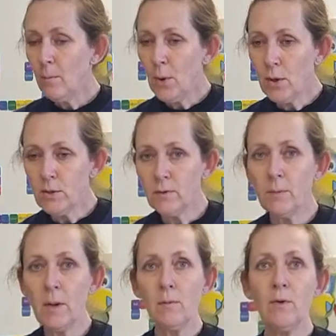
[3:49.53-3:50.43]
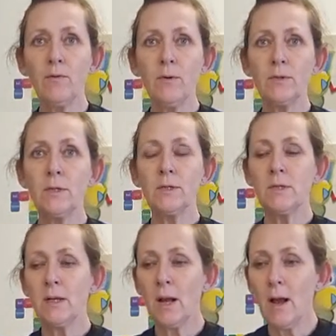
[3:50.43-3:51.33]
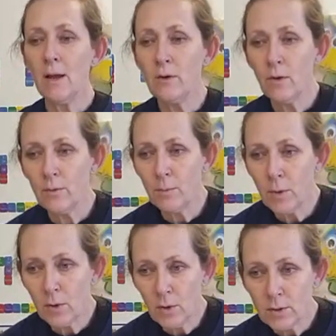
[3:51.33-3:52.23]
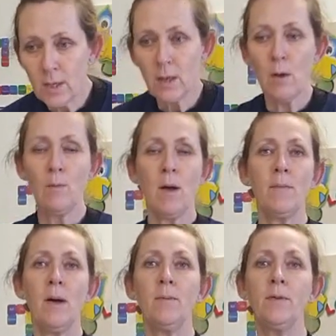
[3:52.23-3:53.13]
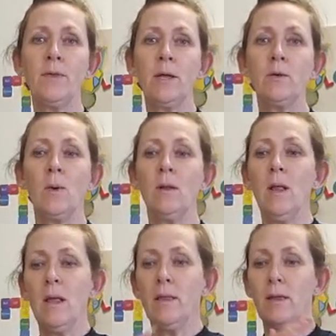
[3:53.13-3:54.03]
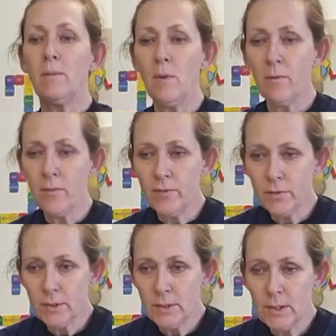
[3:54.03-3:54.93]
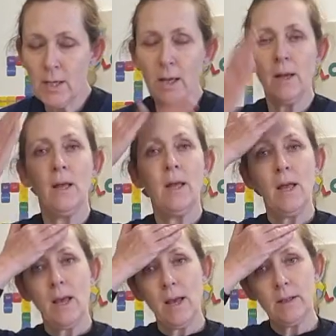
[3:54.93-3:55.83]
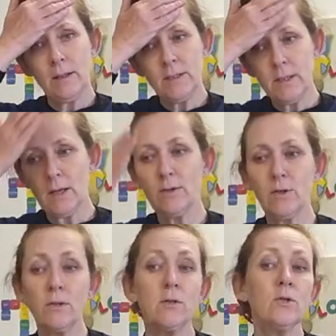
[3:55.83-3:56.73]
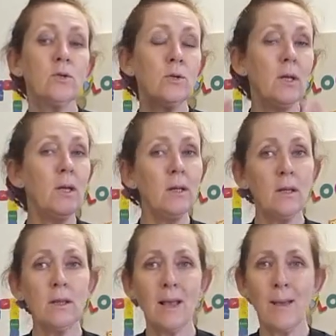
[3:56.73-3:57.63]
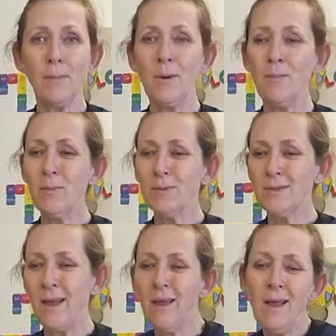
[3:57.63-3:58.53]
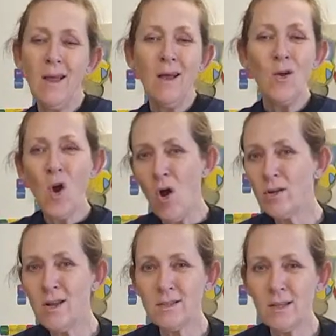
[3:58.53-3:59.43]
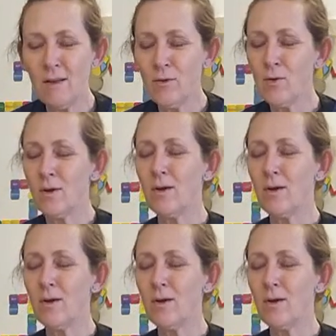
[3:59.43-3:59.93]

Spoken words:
Part of a memory verse is that I know, because I know my Bible that well, that memory verse is here and it's here, so that should anything happen and people say, God doesn't love you, you